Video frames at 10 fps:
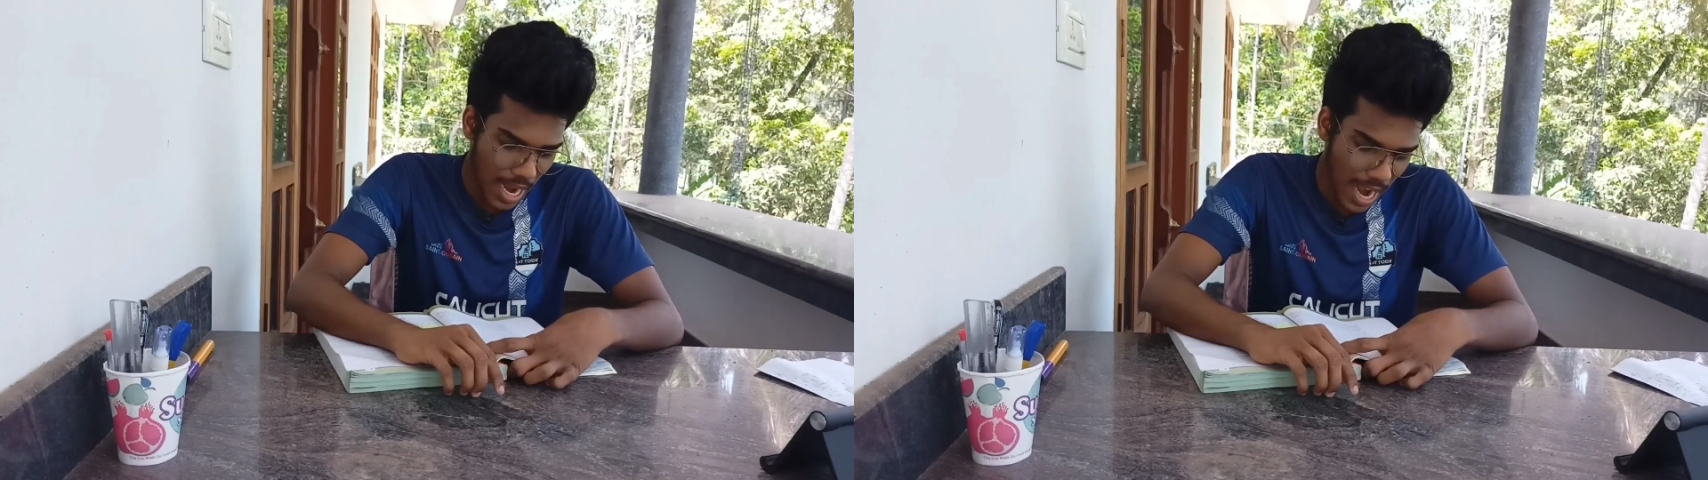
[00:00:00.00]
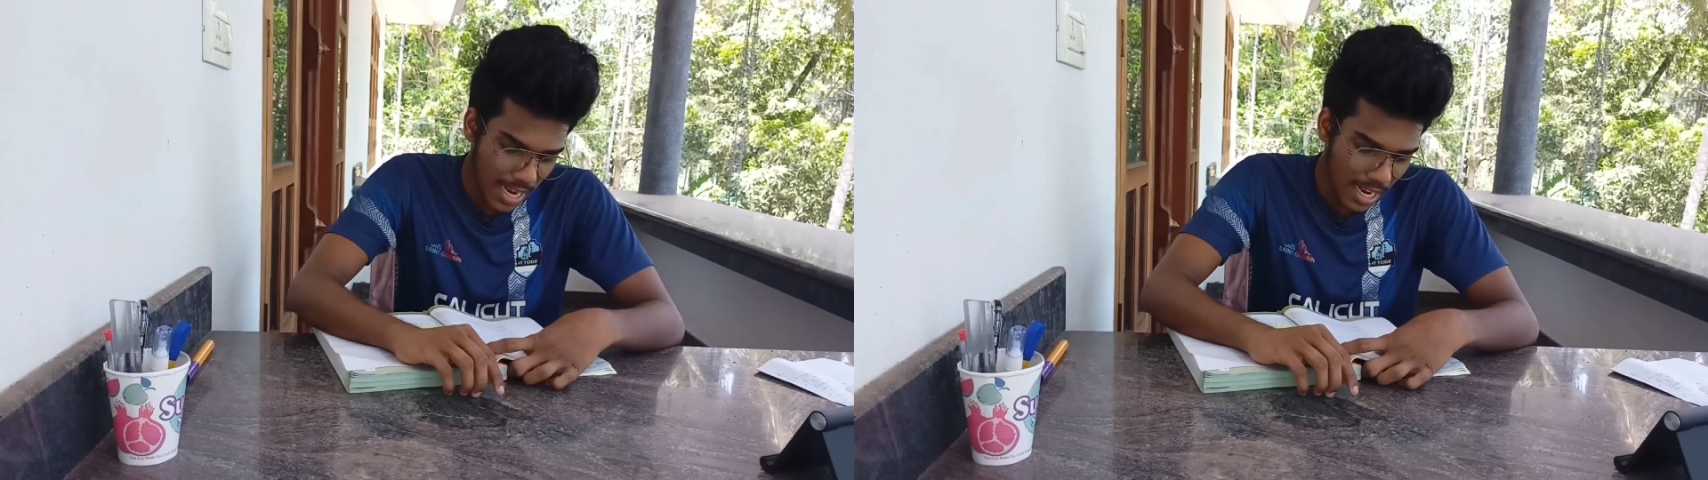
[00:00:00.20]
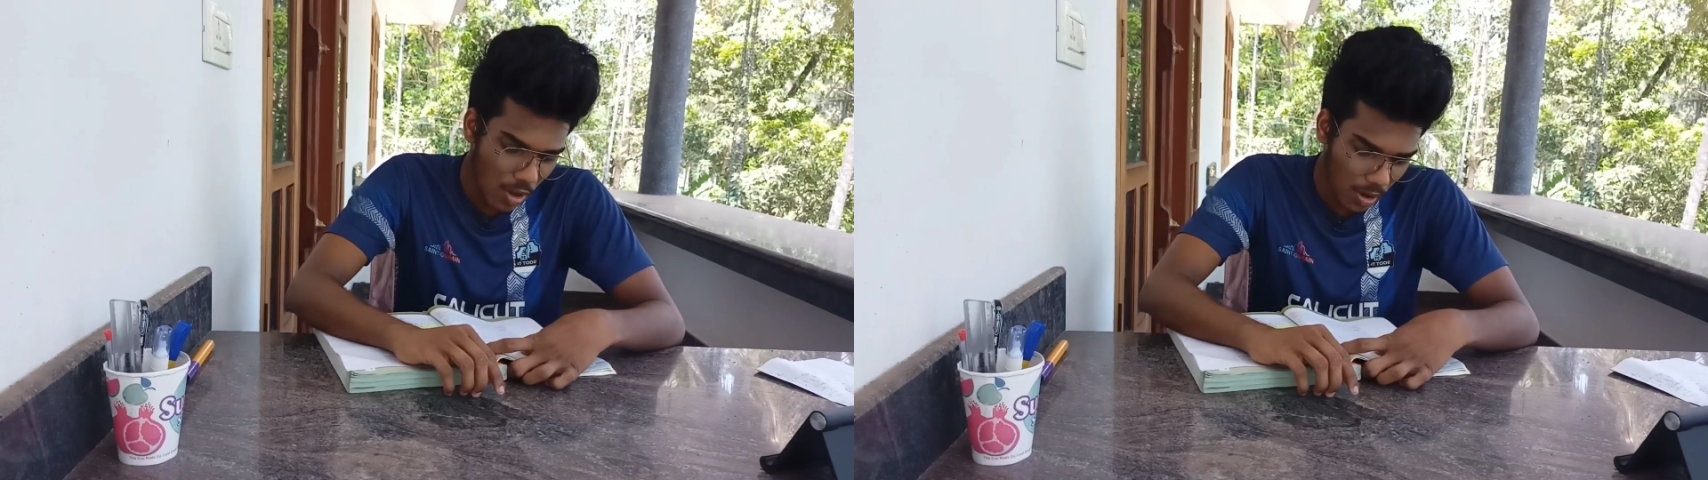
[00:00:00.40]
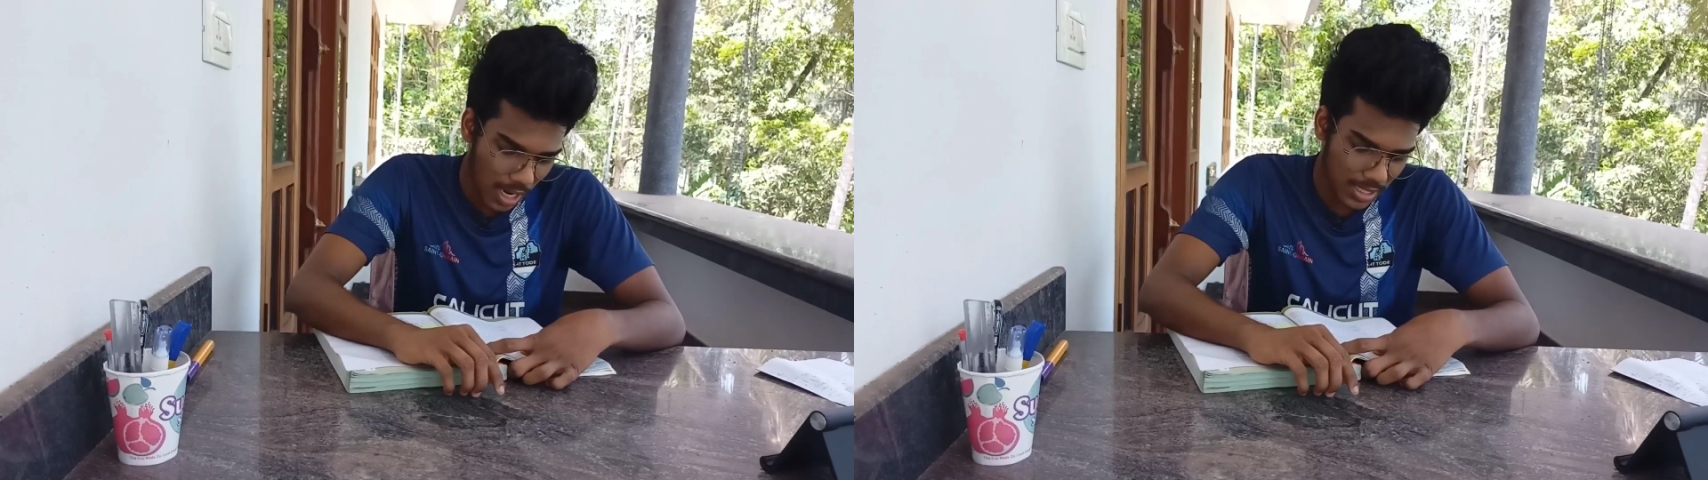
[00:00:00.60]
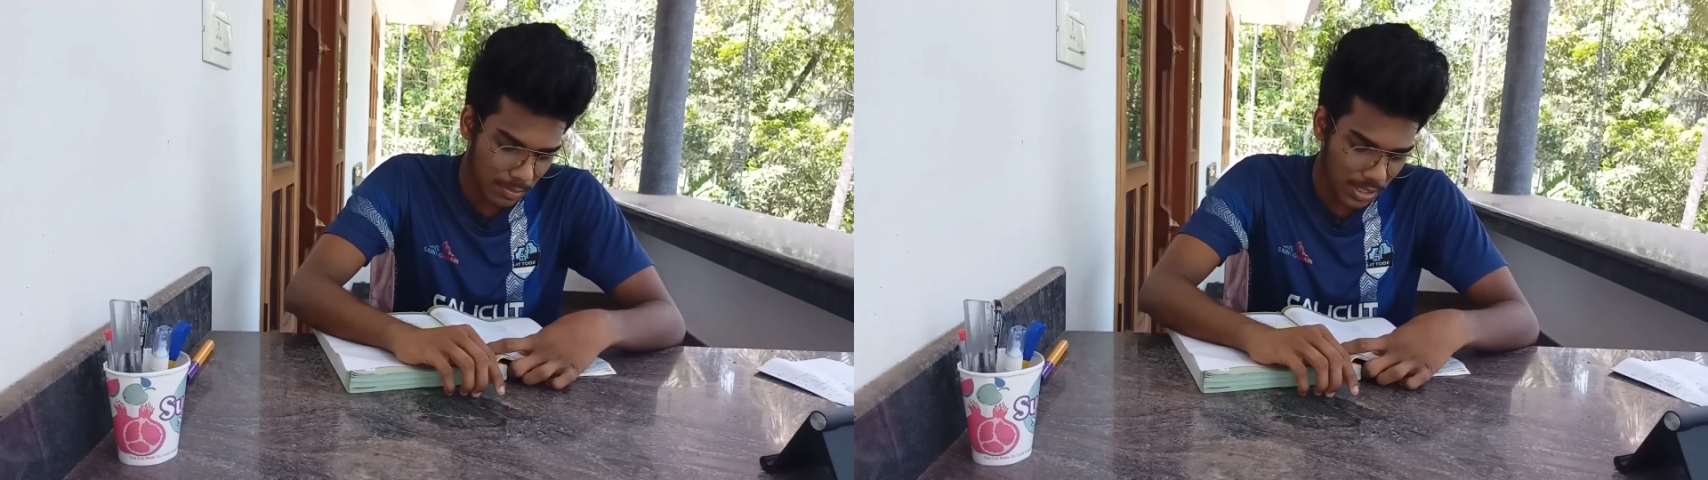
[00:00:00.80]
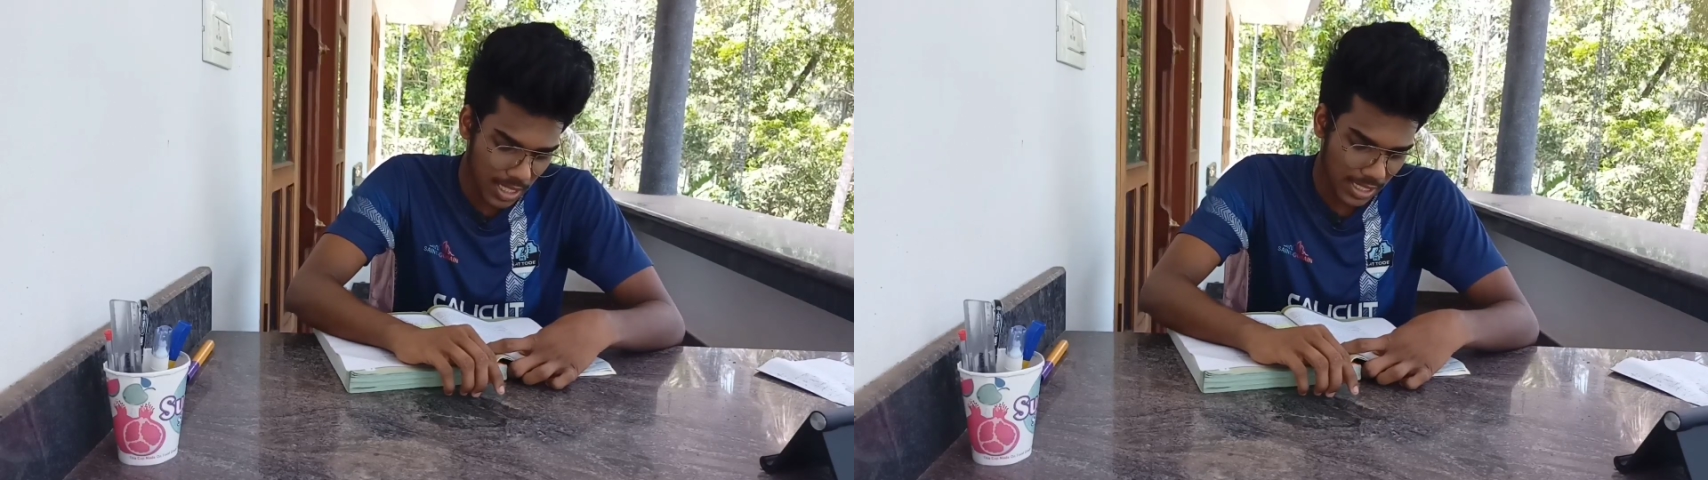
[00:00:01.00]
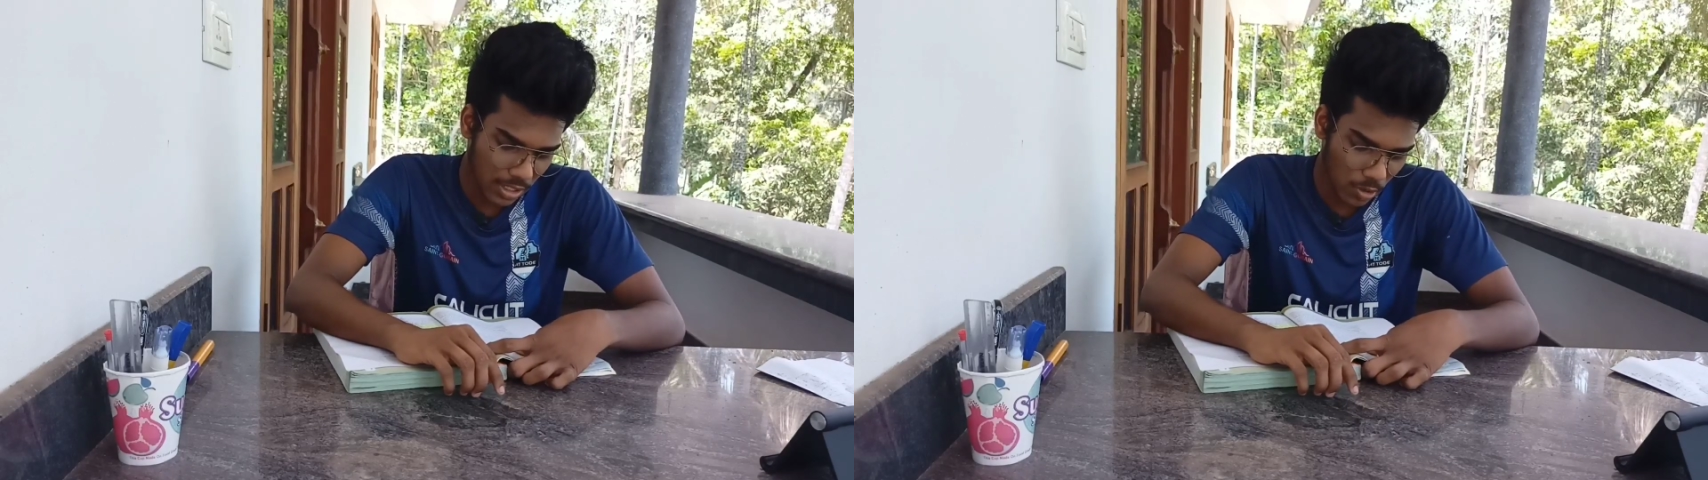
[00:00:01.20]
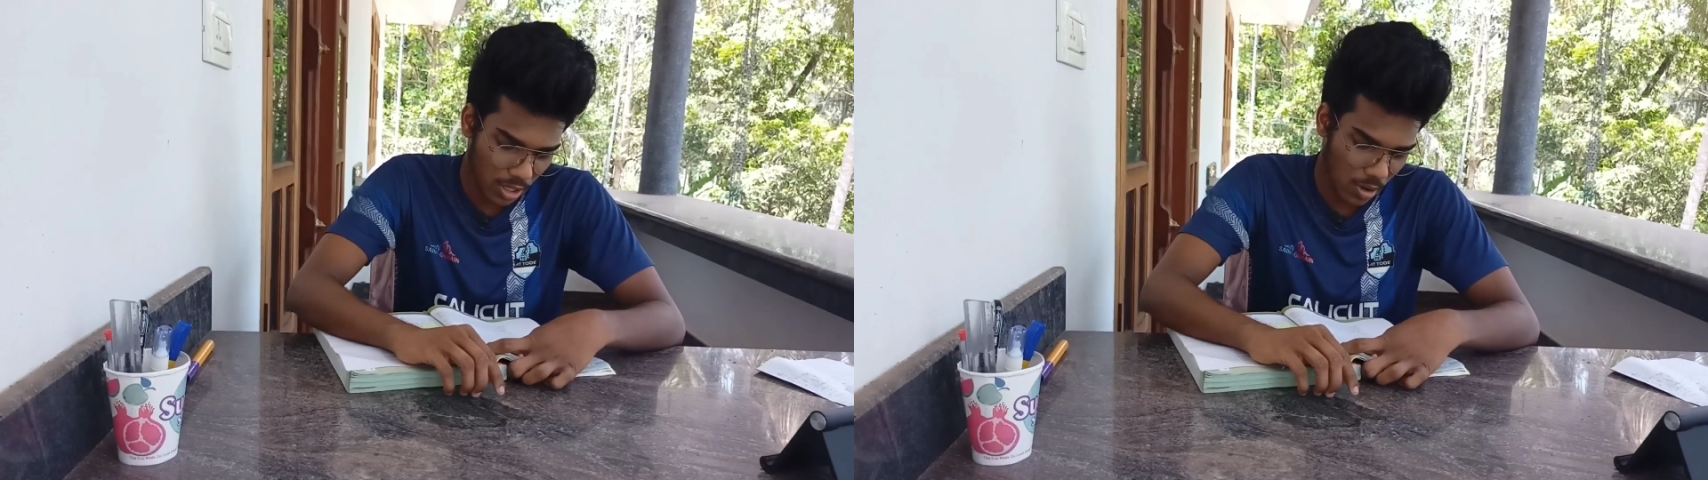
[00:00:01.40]
A dead organism does
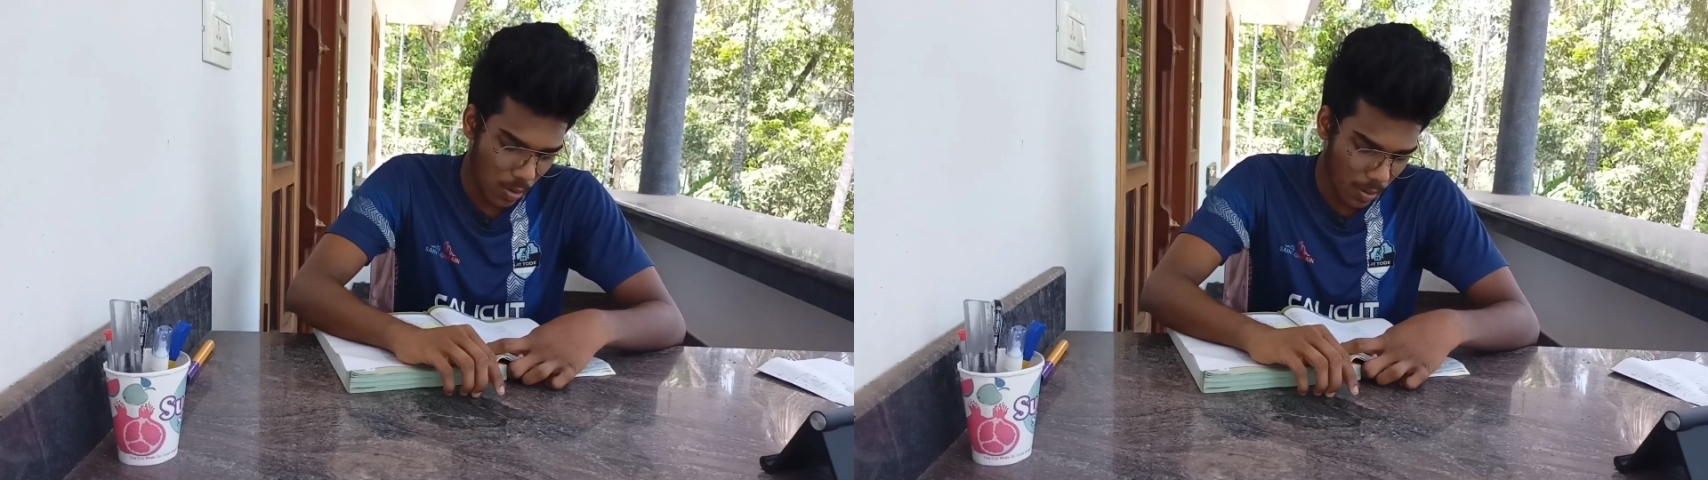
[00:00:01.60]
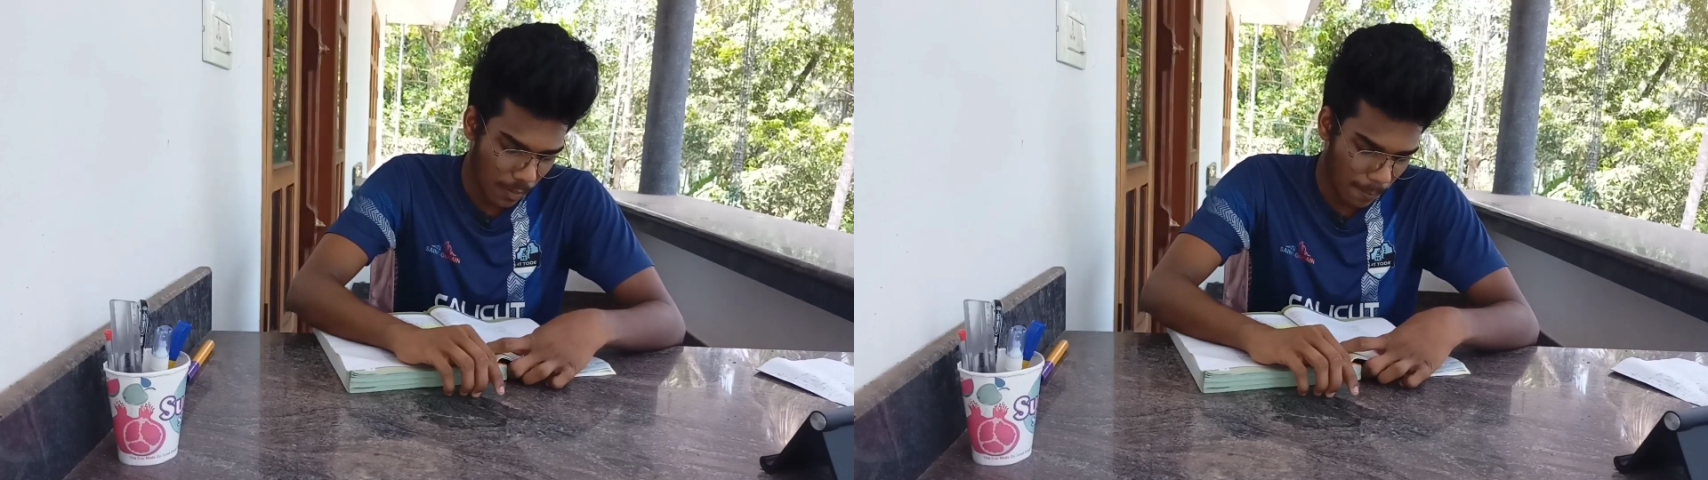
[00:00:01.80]
not grow.